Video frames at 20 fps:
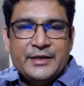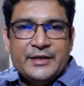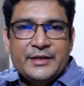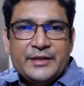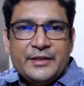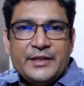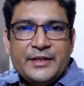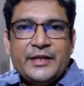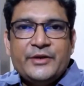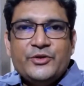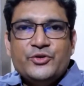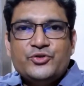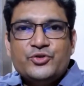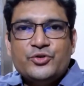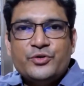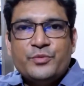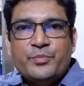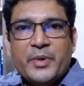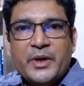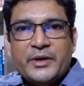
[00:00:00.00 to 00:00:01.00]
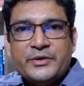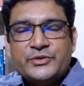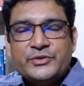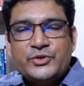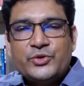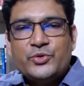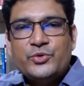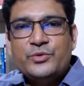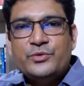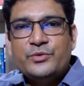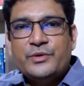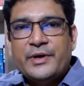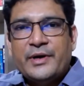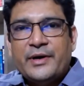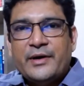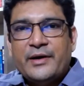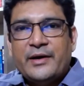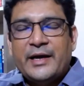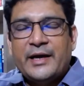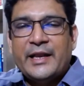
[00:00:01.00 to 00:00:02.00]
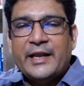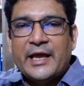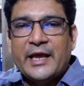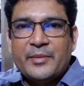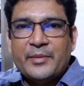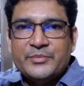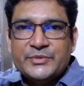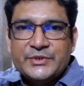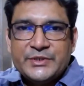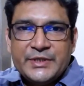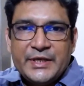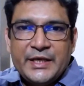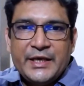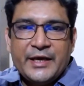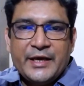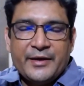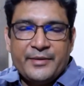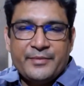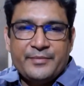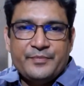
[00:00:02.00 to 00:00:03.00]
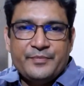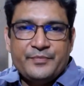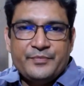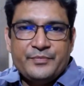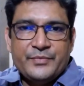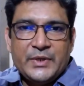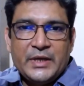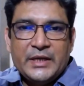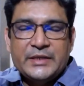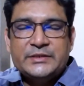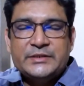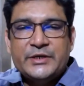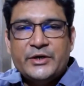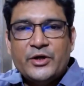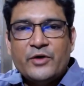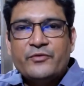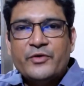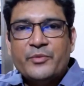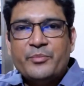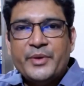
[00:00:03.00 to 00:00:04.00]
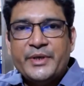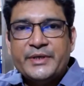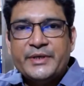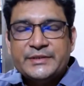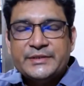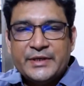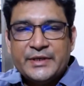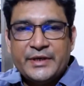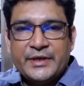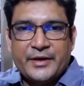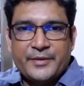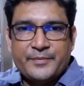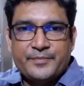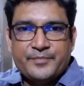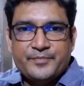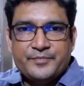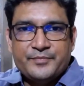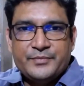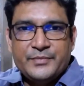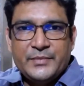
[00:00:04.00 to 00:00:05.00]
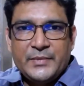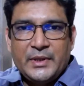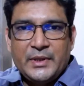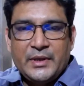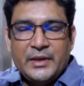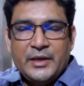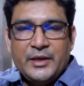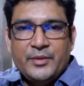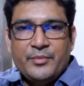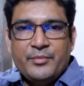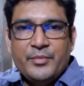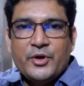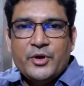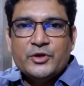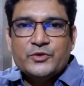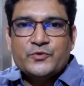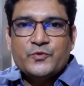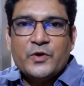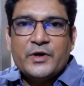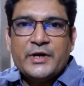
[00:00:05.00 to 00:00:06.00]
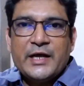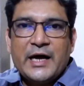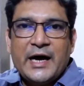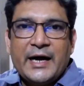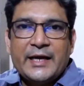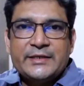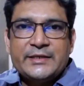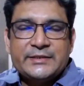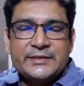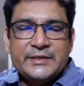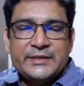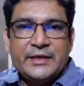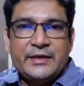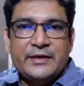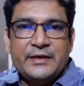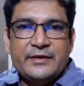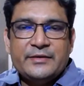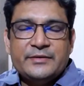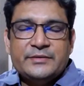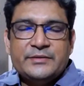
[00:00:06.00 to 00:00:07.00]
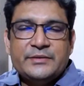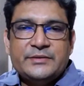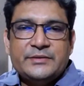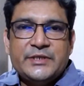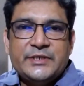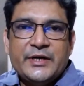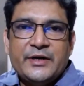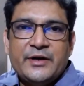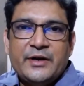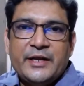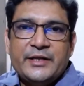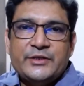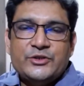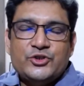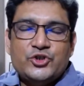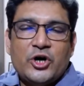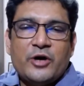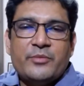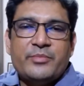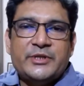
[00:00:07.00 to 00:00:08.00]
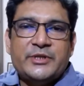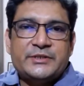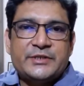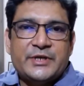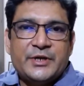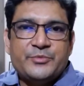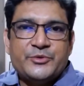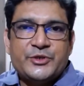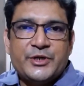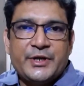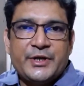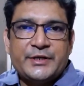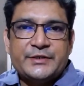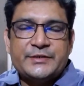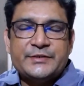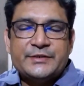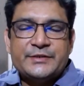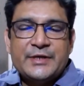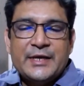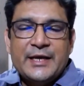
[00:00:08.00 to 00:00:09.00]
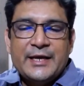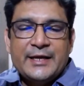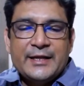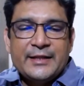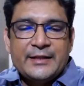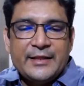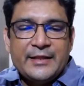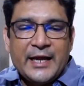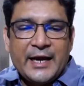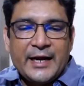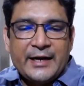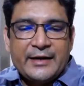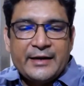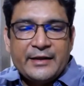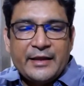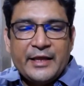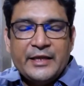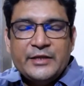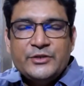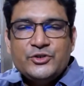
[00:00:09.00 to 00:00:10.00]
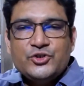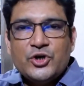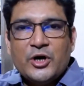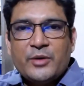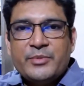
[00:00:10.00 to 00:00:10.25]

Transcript: then you should pursue an MCA instead of a BCA because what i see generally in job description is that in job